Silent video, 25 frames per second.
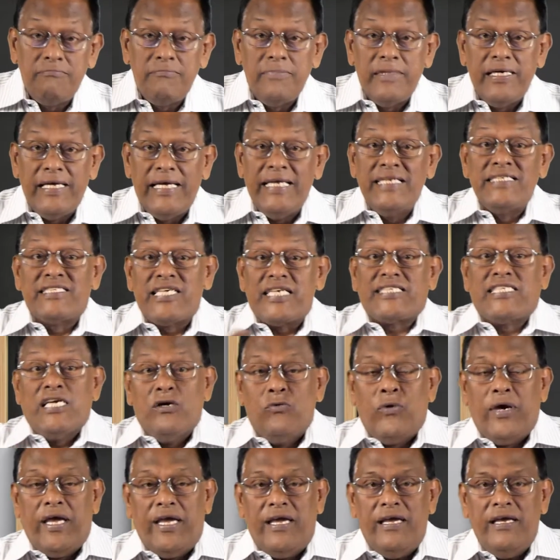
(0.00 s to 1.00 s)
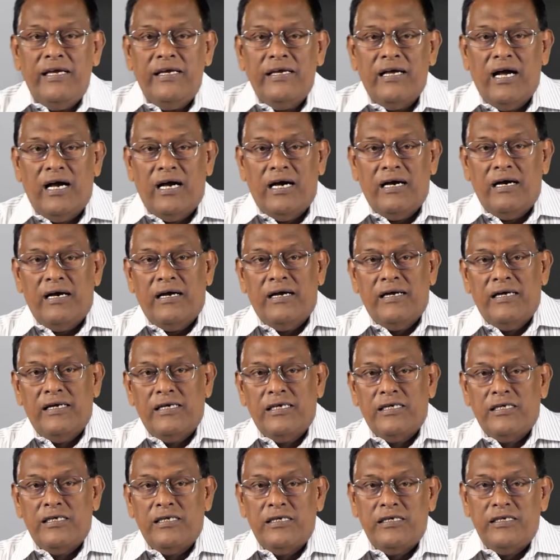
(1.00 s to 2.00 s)
in such a way,
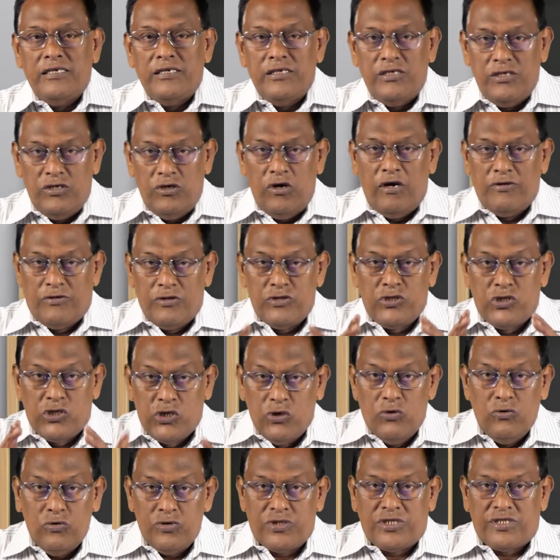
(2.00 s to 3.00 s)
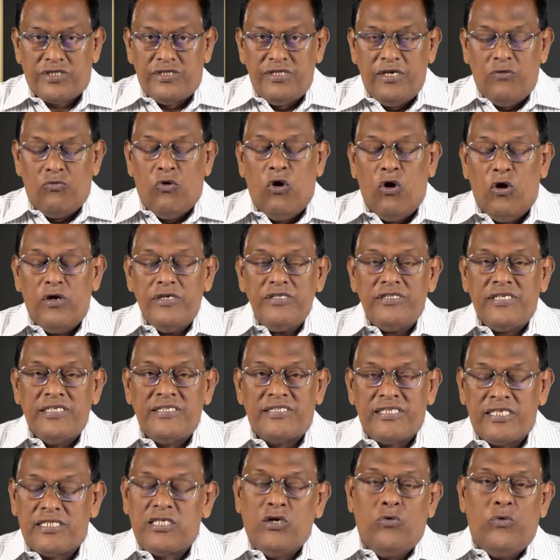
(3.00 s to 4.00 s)
you have to choose the voice in
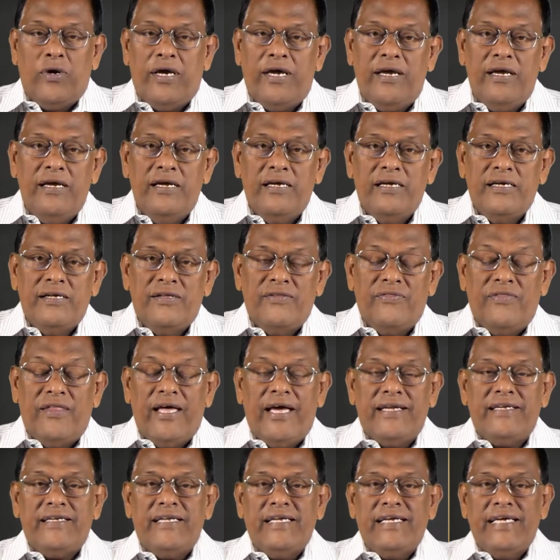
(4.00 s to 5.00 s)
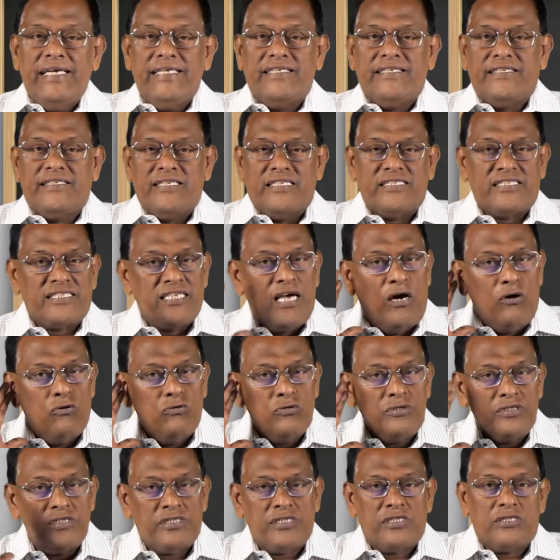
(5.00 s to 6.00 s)
such a way that it
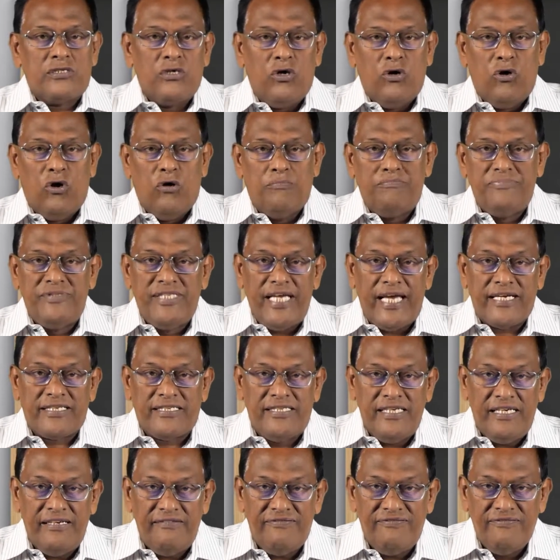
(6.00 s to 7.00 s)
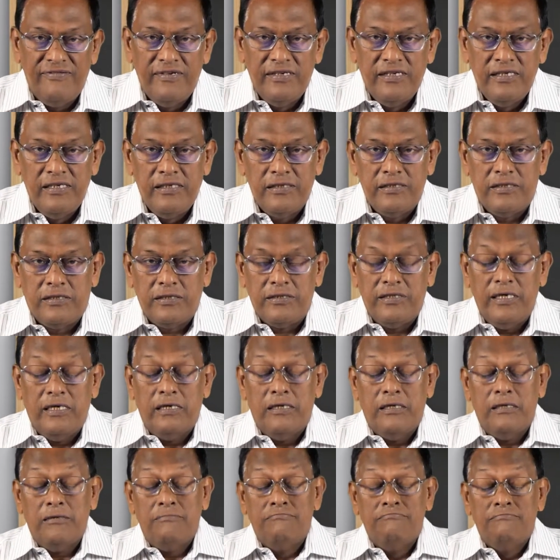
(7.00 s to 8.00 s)
sounds objective to
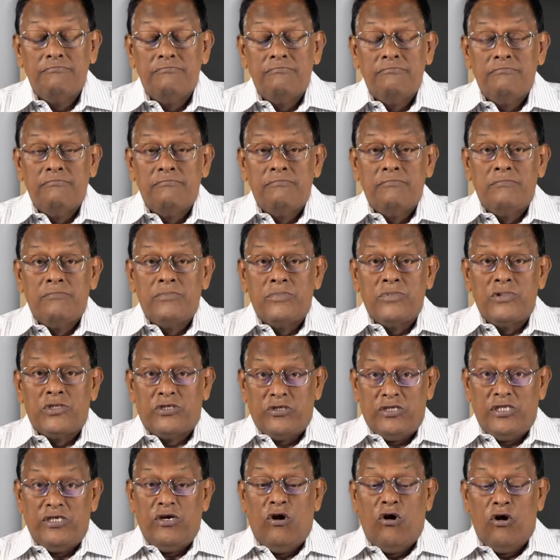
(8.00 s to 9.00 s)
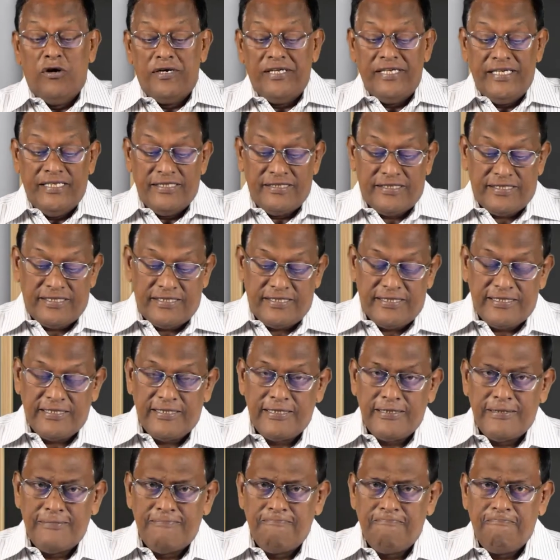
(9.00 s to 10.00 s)
the
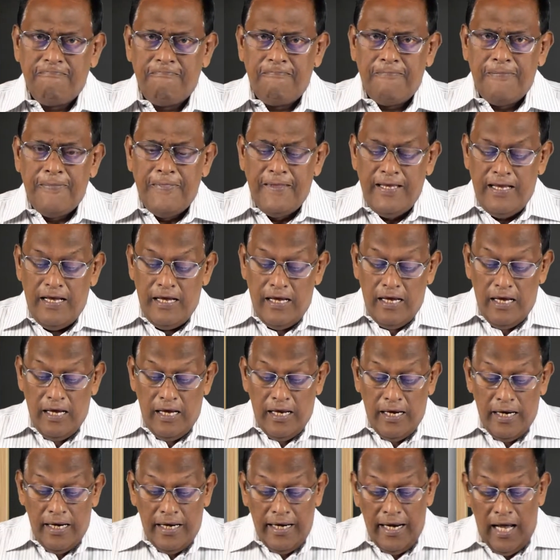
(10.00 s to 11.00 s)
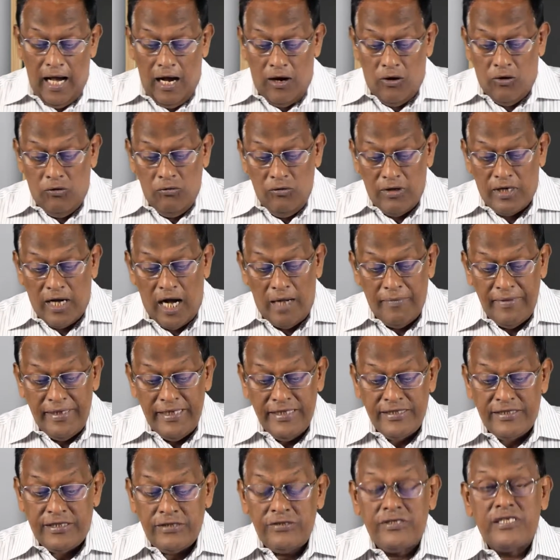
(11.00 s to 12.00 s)
audience. Now,
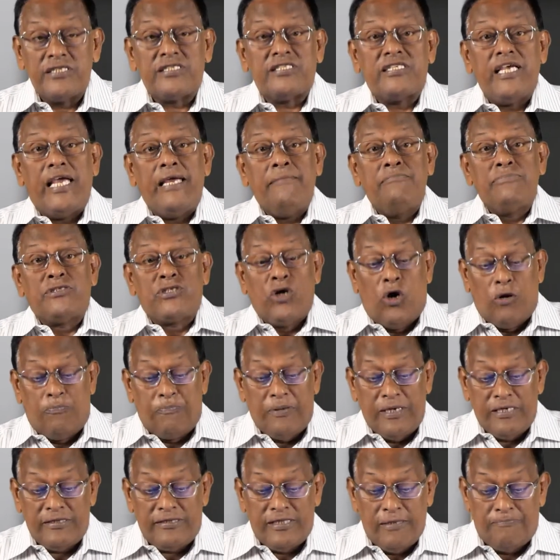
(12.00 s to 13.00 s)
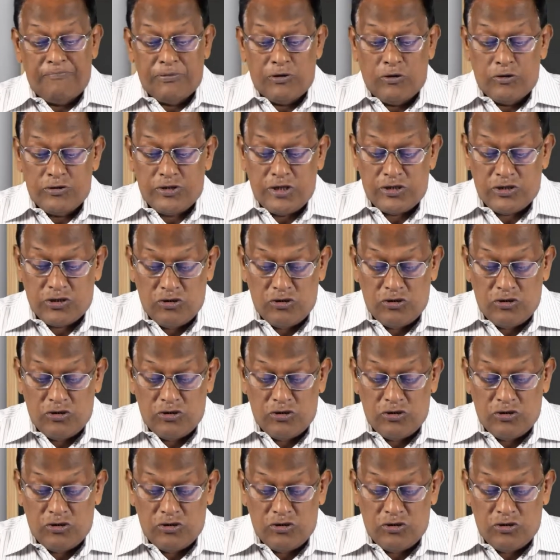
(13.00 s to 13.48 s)
coming to the same topic, the process